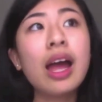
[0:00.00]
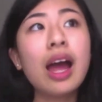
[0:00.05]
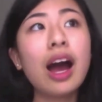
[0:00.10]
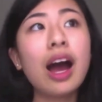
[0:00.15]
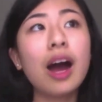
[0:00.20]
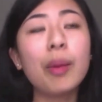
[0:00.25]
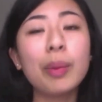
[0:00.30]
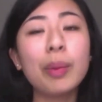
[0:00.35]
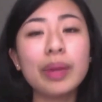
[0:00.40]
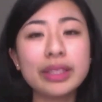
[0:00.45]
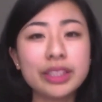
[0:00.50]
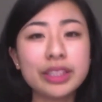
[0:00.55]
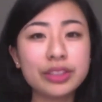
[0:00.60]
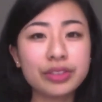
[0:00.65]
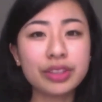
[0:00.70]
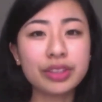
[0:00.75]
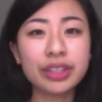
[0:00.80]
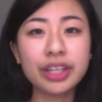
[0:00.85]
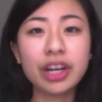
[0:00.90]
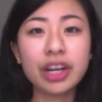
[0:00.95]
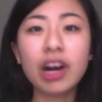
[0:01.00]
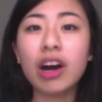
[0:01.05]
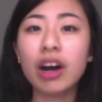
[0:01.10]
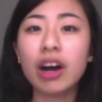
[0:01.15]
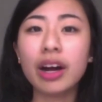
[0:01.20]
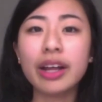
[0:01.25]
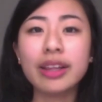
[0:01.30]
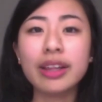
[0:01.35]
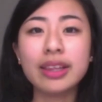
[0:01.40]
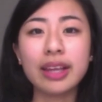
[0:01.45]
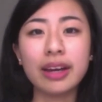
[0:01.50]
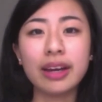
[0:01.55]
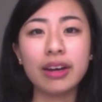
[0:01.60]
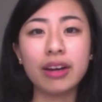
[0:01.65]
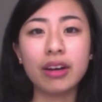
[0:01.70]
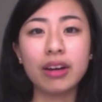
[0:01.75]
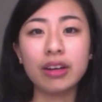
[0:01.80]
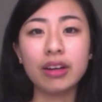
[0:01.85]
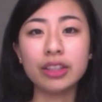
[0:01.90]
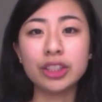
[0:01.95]
Unless it's really hot, then
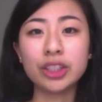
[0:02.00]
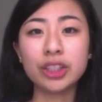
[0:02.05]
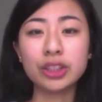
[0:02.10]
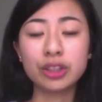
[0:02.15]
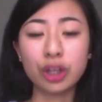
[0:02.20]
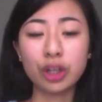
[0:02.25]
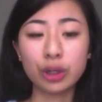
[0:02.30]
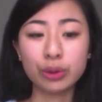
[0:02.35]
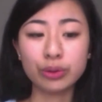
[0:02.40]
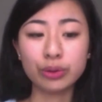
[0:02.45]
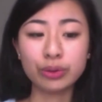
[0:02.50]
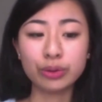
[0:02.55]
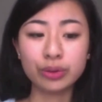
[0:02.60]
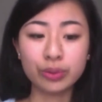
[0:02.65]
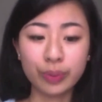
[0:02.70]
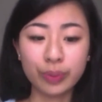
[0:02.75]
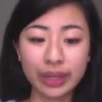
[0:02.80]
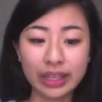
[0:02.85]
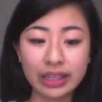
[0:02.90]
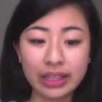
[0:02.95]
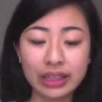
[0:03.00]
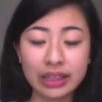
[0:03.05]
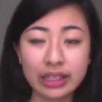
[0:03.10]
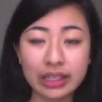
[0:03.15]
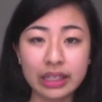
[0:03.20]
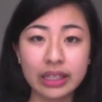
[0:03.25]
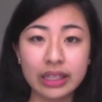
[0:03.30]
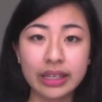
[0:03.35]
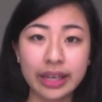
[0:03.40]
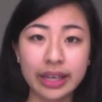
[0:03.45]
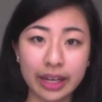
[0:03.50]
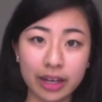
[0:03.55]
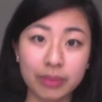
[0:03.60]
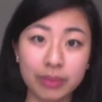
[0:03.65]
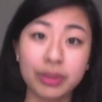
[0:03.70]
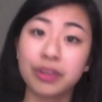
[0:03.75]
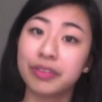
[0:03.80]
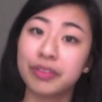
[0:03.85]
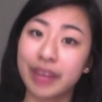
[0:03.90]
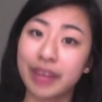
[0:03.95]
I'll go with the
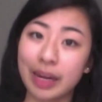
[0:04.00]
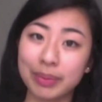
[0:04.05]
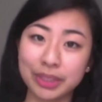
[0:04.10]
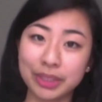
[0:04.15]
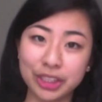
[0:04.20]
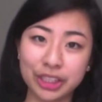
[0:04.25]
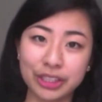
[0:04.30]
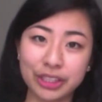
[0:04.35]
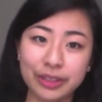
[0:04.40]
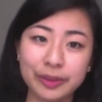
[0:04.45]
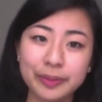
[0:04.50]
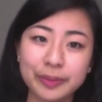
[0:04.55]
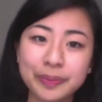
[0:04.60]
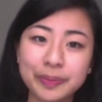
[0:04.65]
caramel frappuccino.